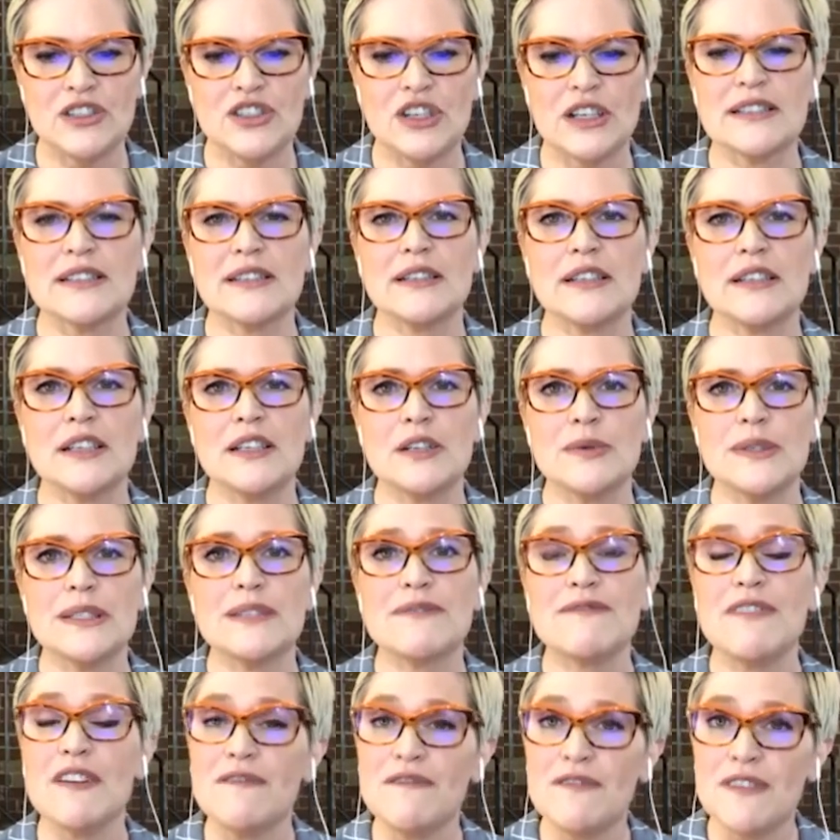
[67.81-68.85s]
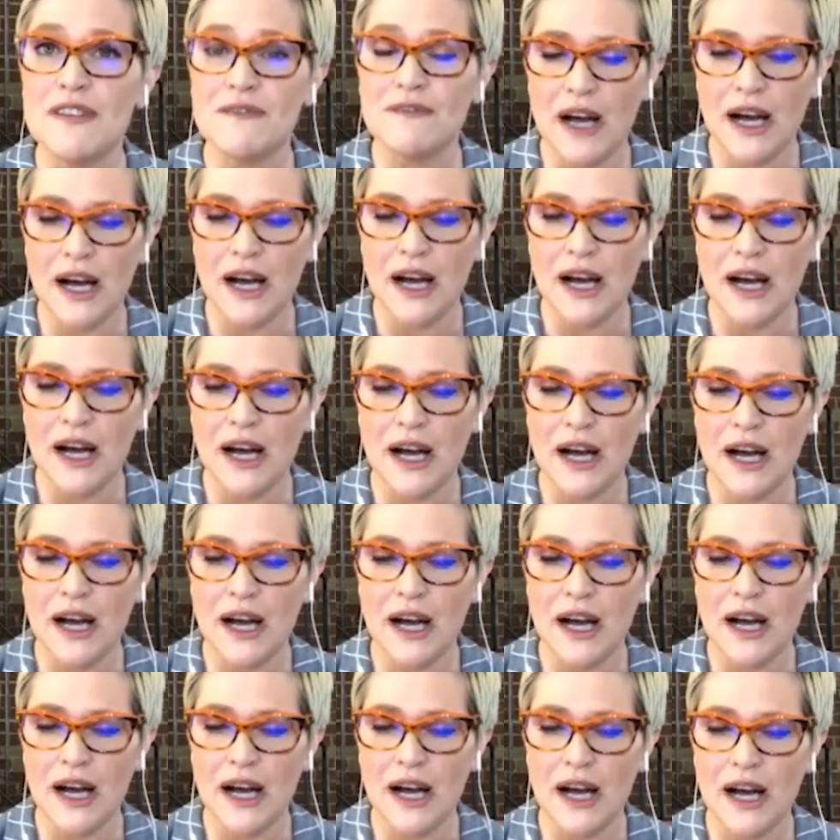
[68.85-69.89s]
Johnson, who is 55
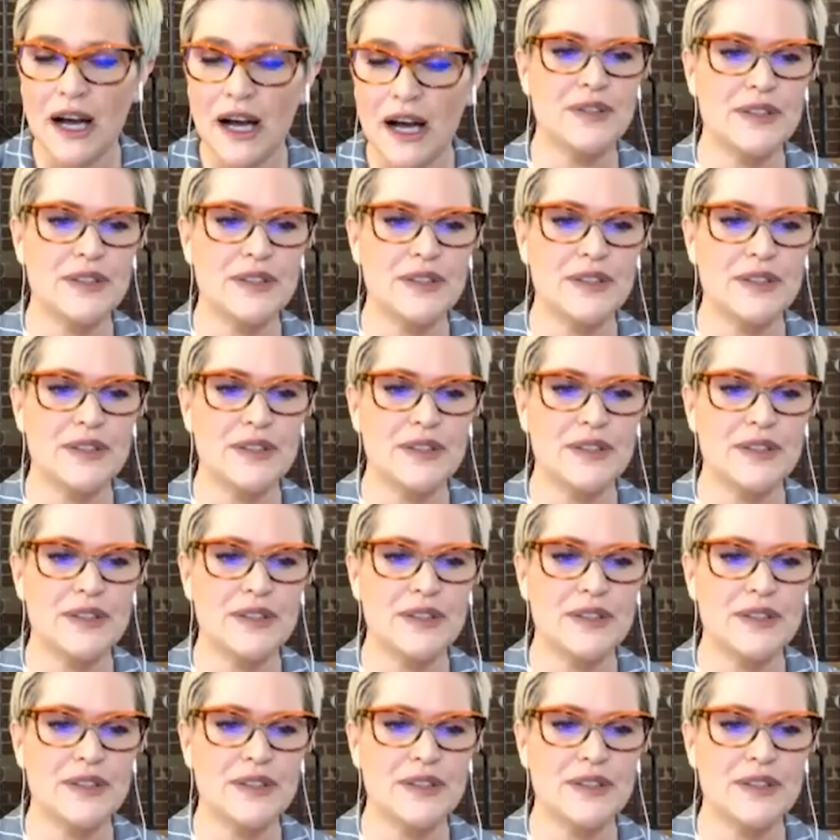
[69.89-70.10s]
years old,